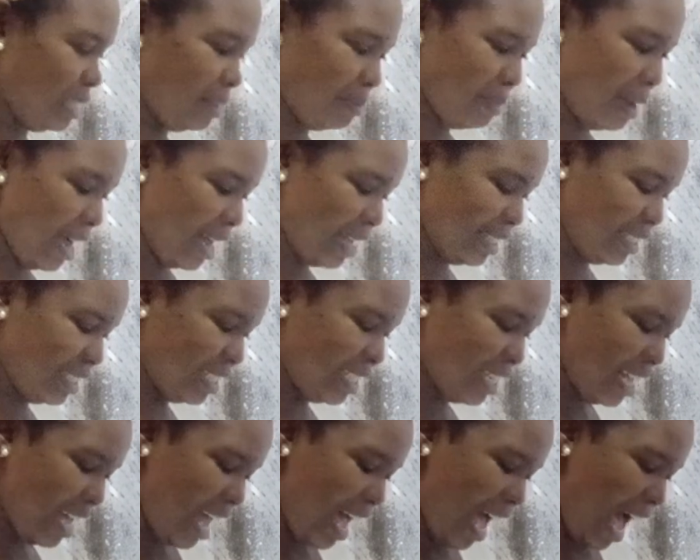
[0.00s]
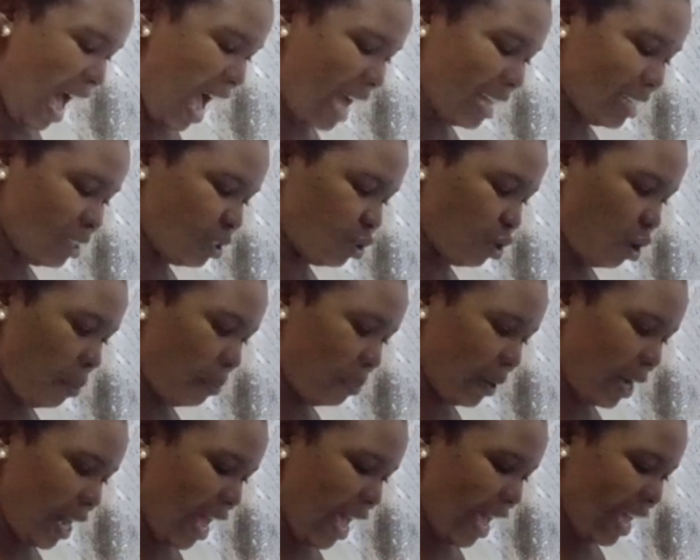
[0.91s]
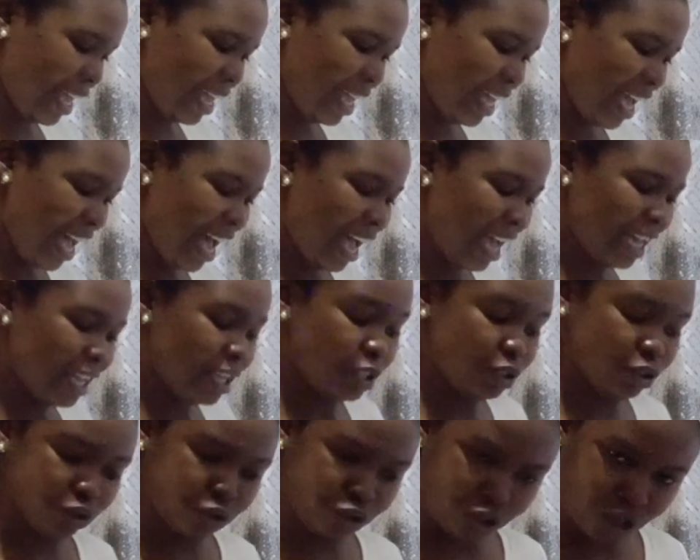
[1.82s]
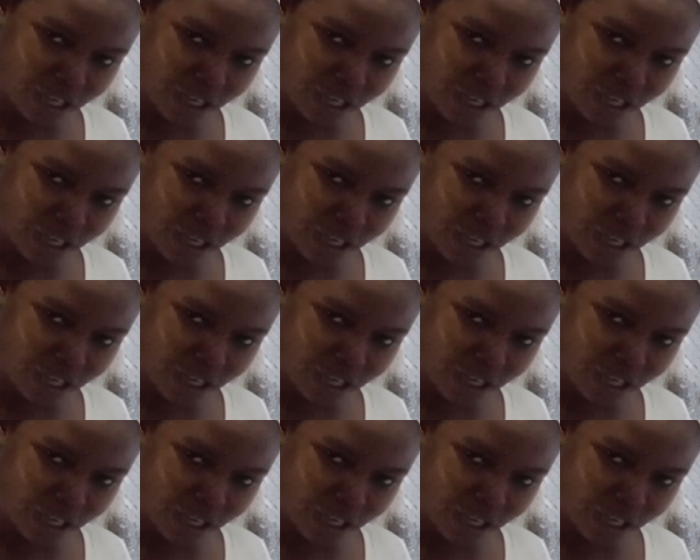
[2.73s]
demand and supply. Do